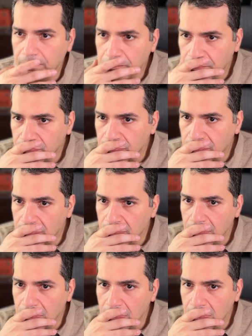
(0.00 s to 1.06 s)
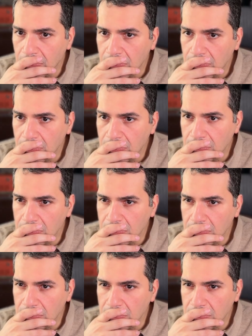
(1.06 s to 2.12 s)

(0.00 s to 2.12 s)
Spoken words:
Nothing is said.